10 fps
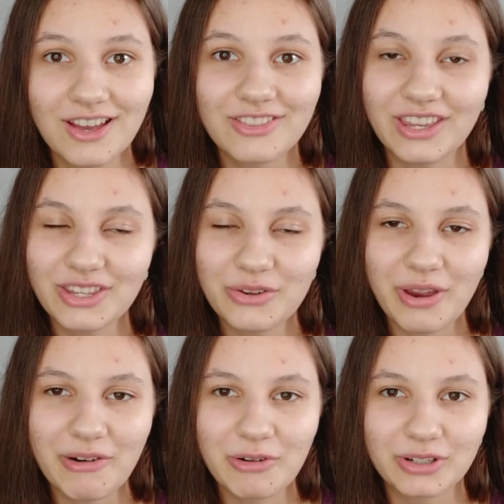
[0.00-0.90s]
Thank you
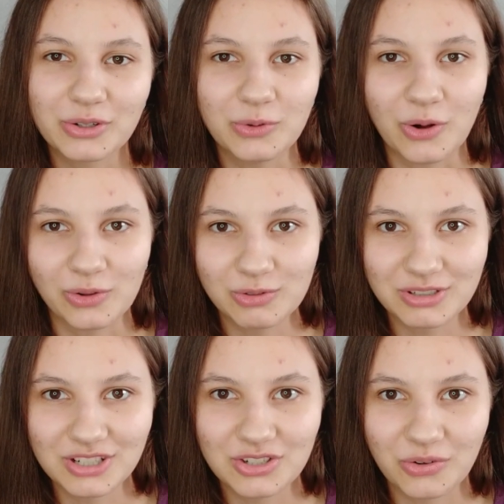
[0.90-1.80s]
everyone who
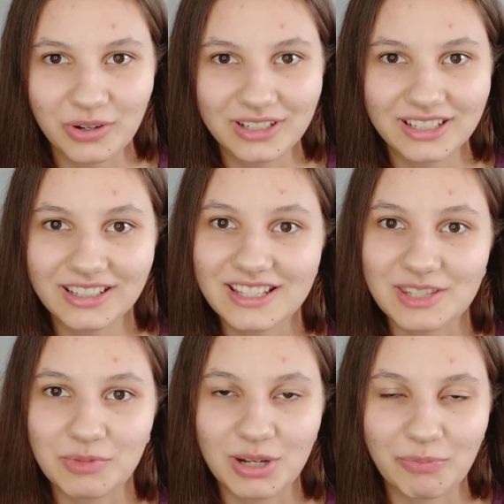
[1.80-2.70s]
already joined,
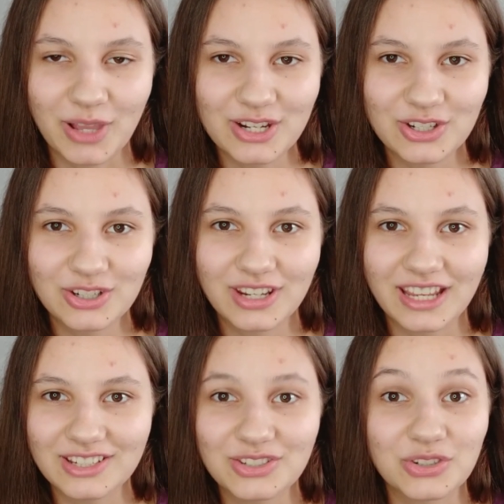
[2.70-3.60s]
it's been a pleasure
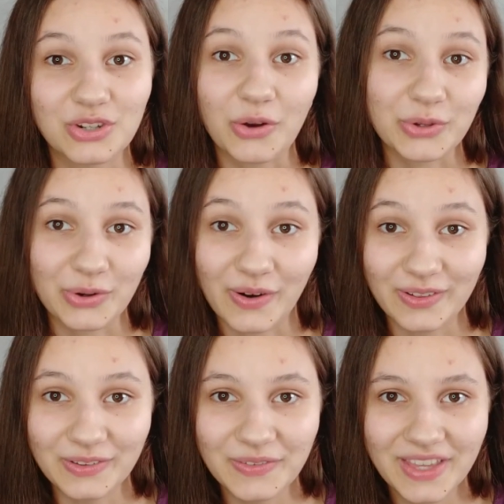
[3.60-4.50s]
getting to know you
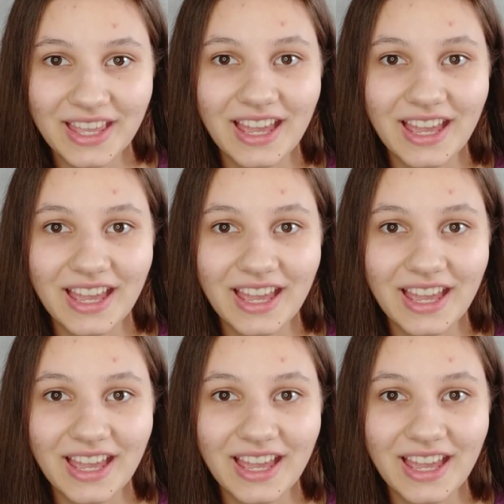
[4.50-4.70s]
all.